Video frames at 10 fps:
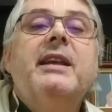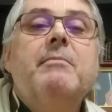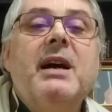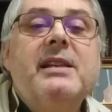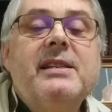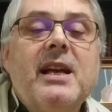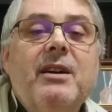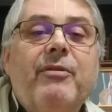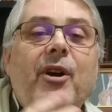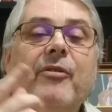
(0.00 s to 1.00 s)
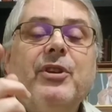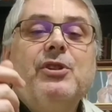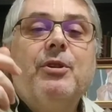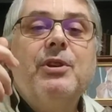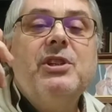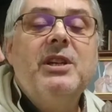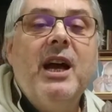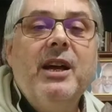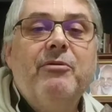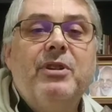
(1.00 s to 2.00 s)
myself of this
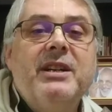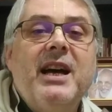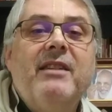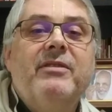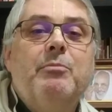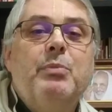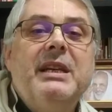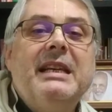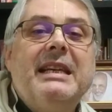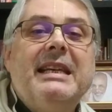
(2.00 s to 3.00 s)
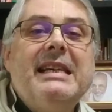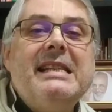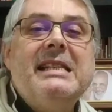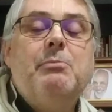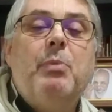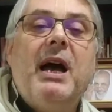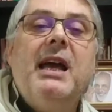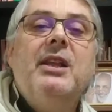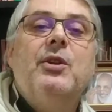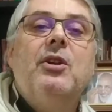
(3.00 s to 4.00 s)
Krishna in Vrindavan being kissed
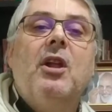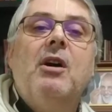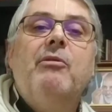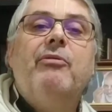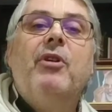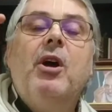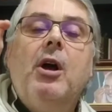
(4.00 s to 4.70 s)
by the love